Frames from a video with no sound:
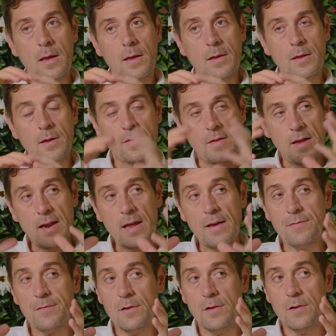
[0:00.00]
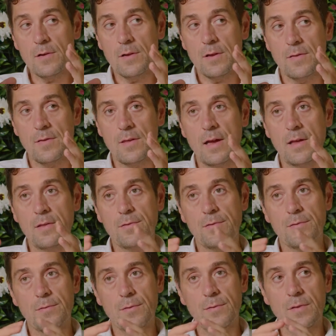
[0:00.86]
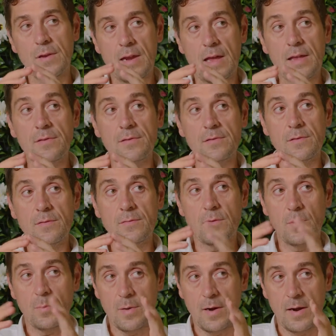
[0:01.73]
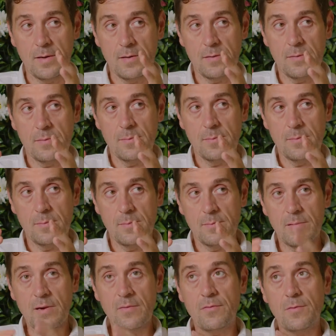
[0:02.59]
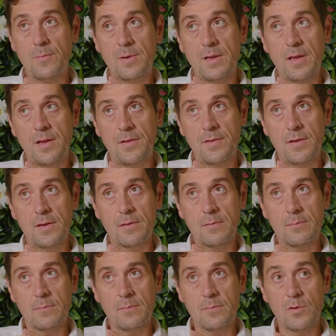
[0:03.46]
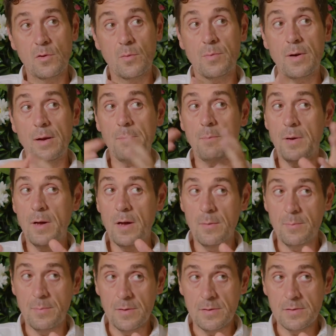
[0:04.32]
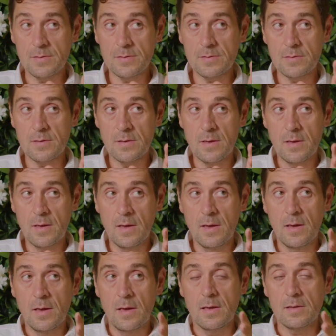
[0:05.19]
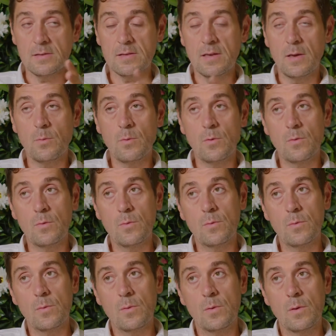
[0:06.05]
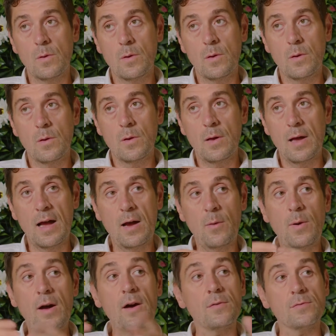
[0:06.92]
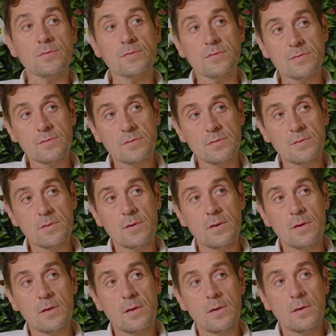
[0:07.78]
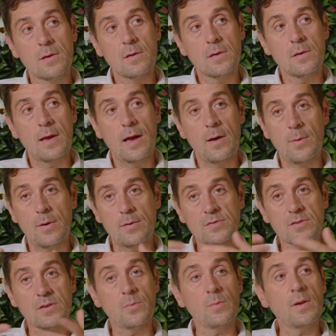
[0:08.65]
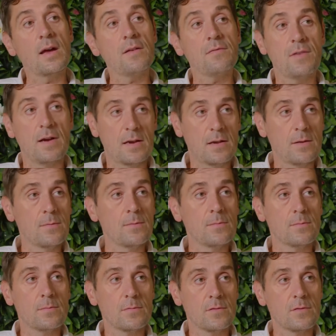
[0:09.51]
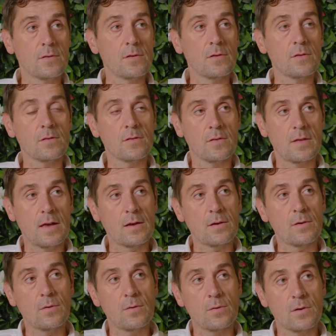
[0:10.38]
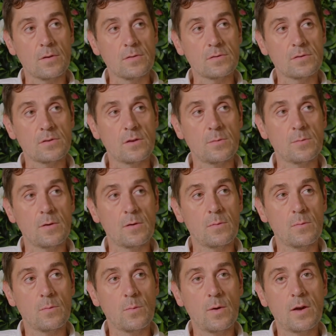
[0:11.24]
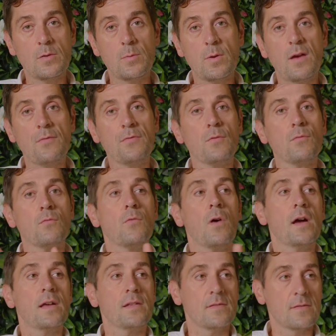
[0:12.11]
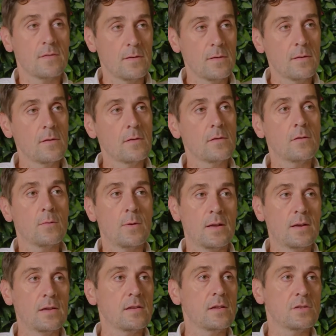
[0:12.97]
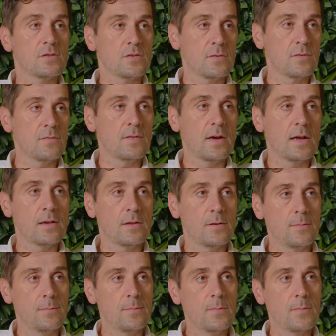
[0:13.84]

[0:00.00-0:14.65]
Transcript: You then have to look at that through the lens of your brand, preferably I think your brand purpose, and say, well, how else can we add value to that core consumer? Where do we have the right to add additional value,